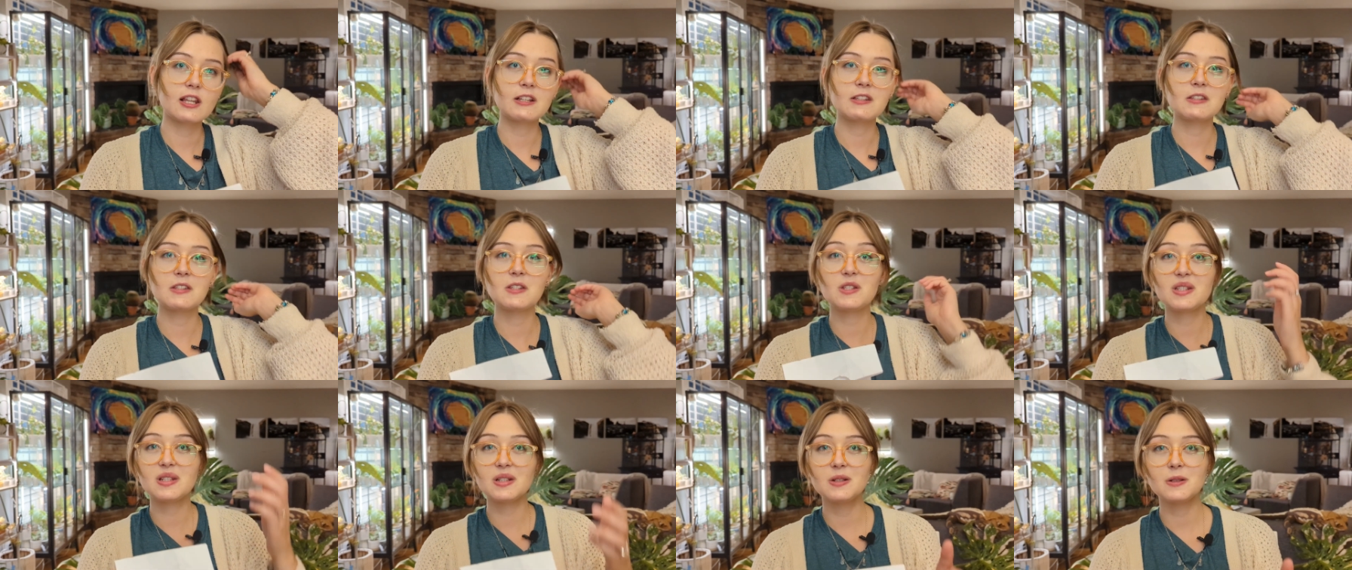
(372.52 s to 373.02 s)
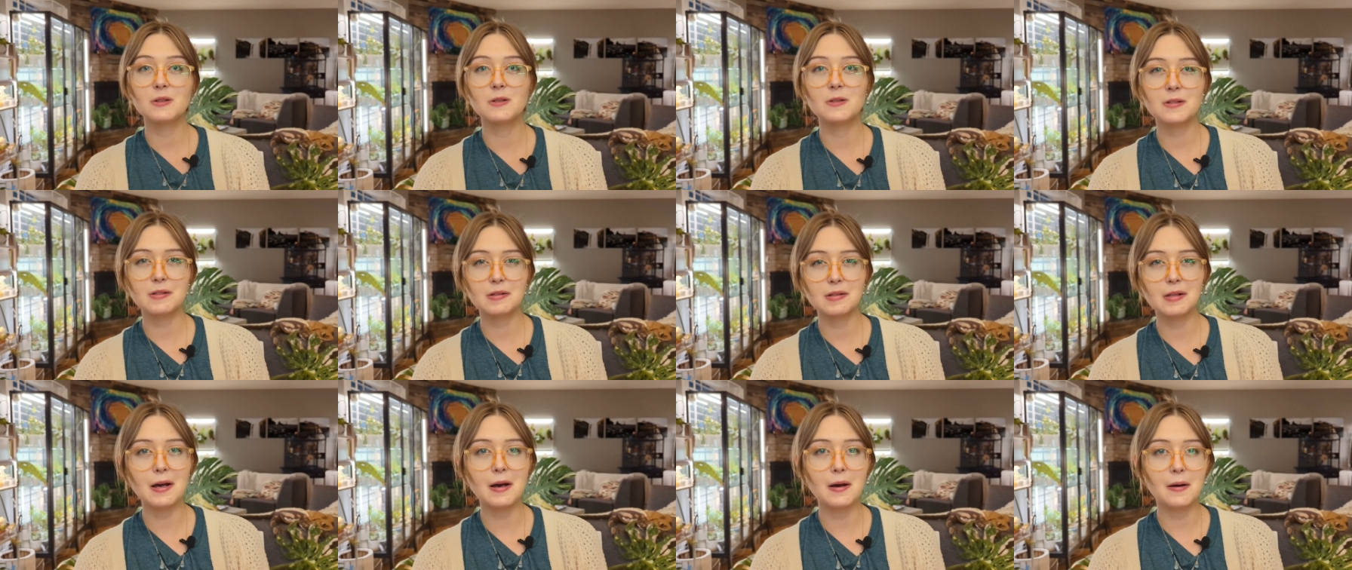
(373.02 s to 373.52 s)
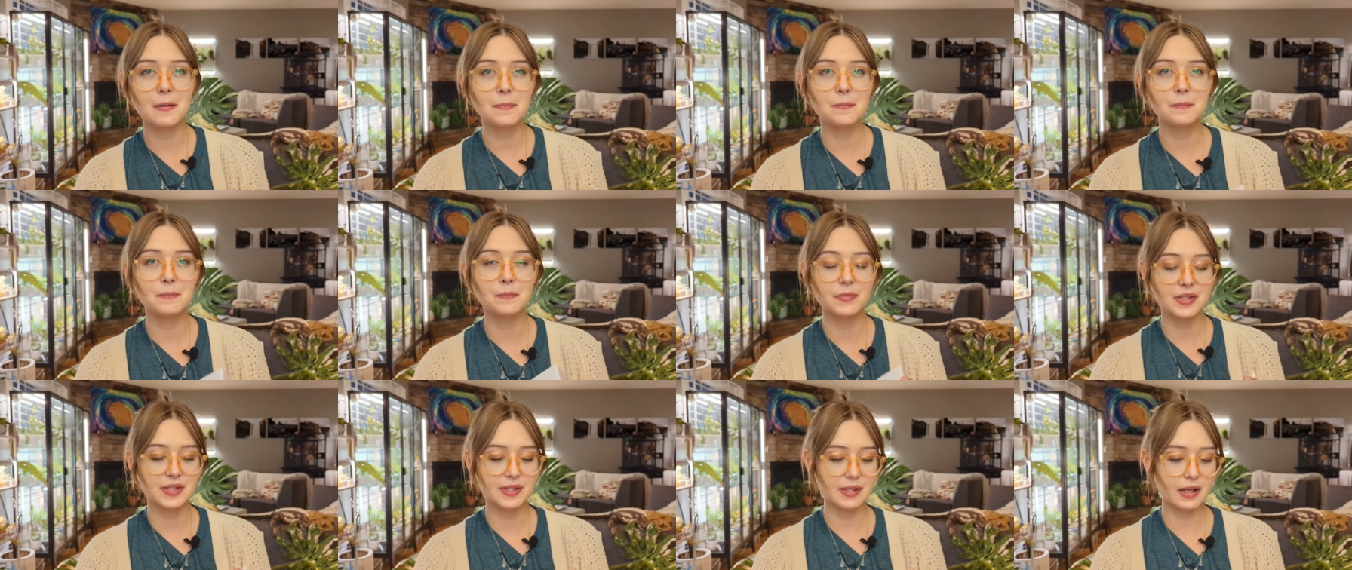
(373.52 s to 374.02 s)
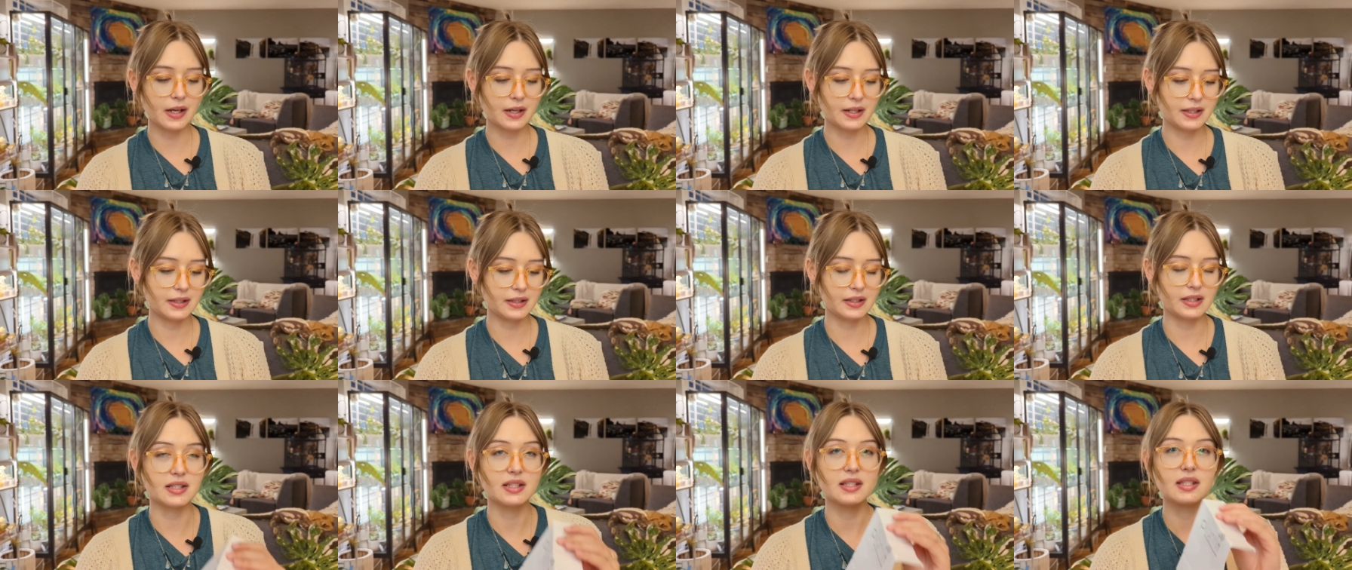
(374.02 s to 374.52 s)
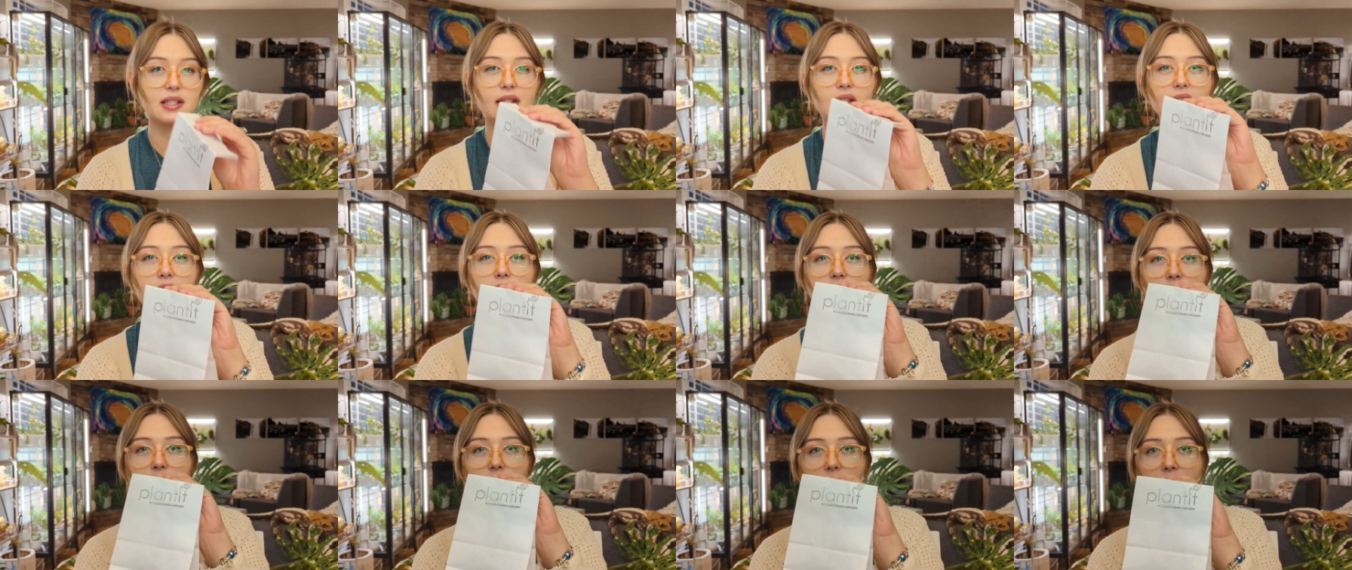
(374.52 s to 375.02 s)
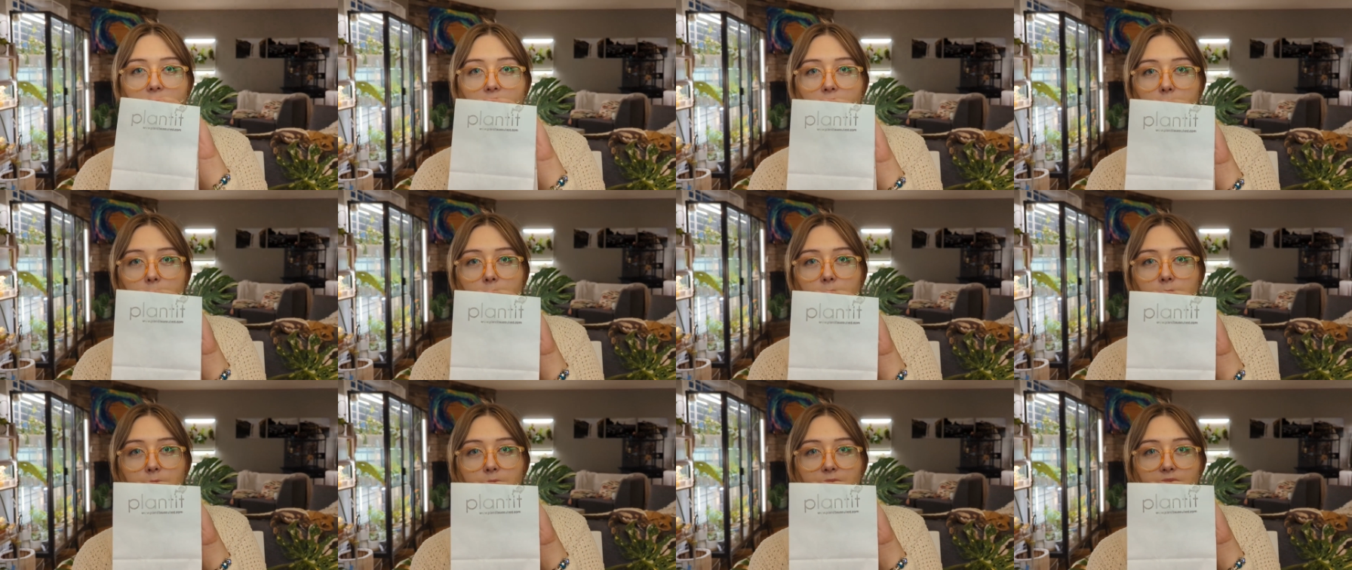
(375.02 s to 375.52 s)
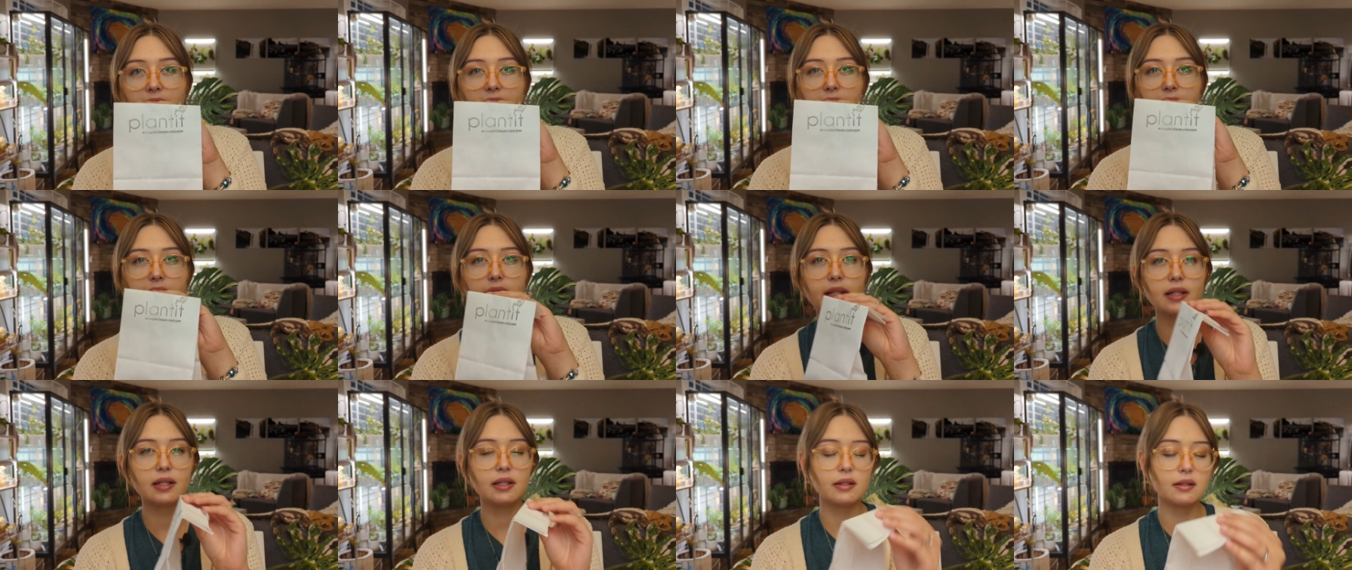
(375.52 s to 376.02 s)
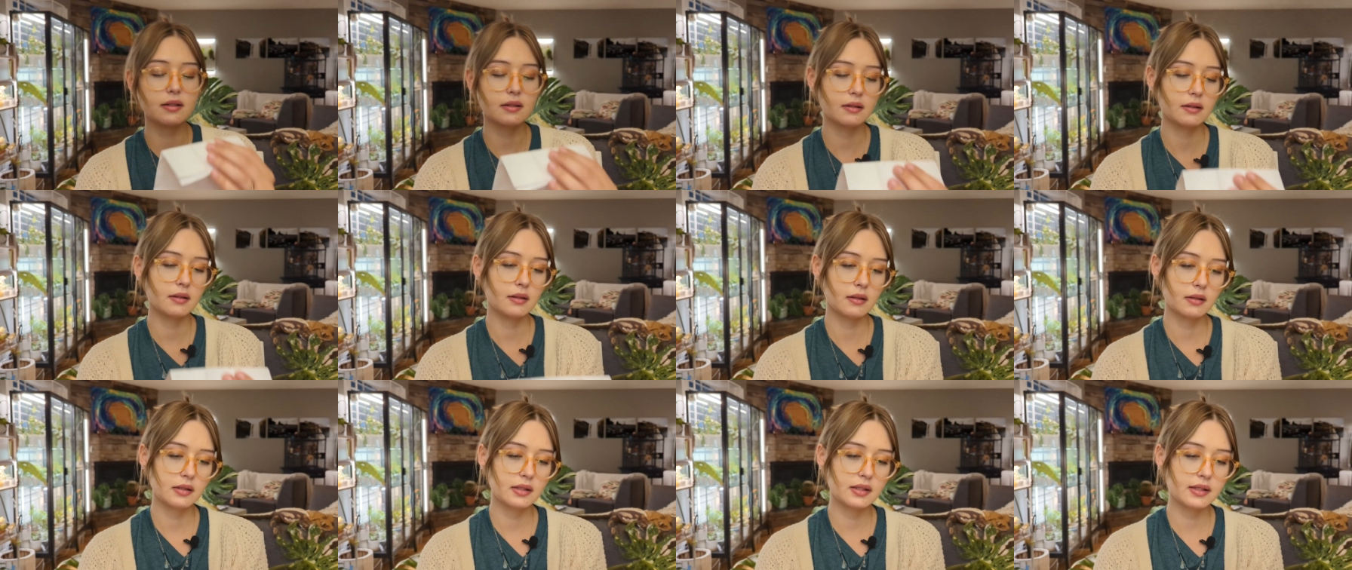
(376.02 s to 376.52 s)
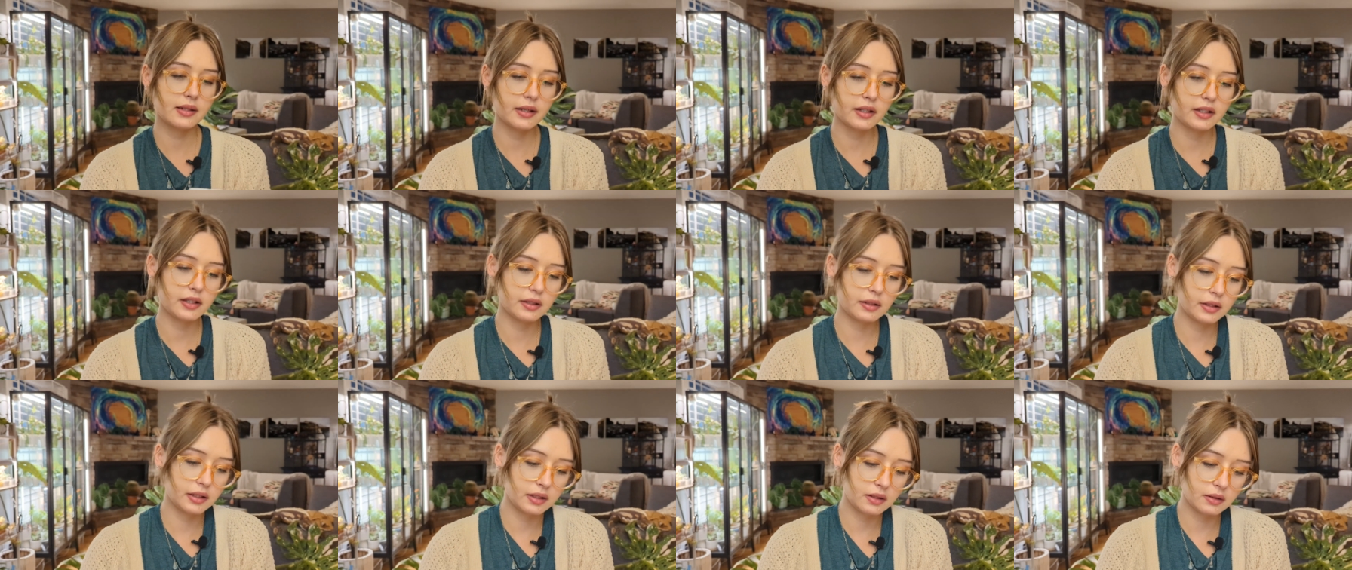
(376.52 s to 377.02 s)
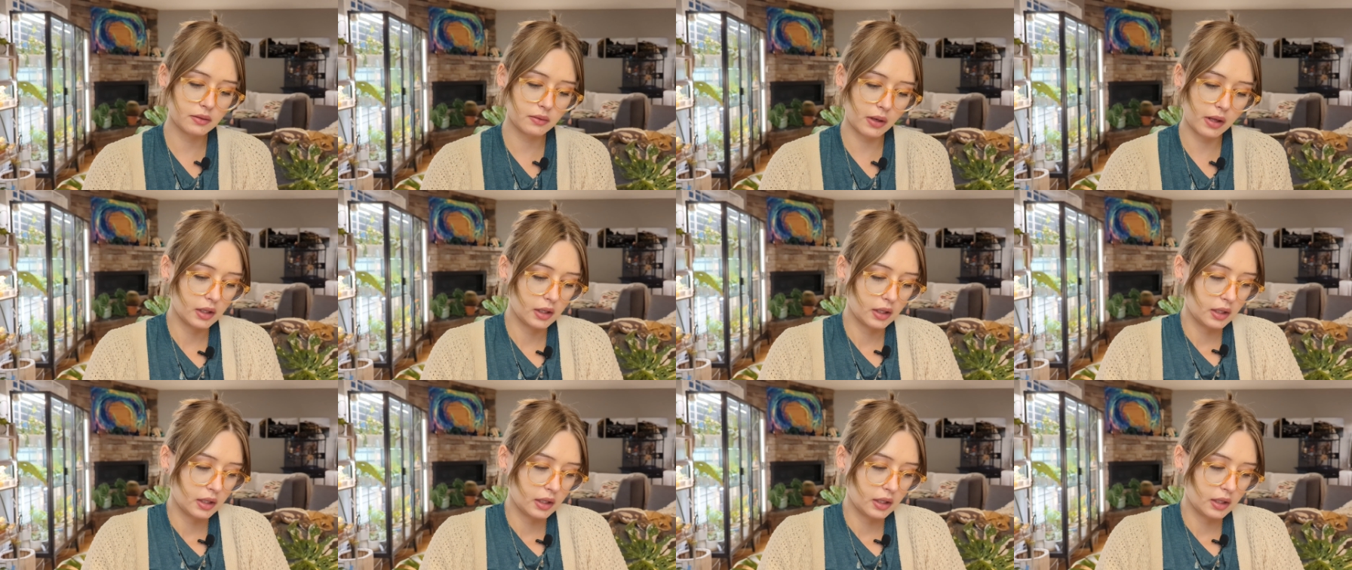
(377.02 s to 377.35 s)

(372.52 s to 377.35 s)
let's do some succulents. This is from It Succulent.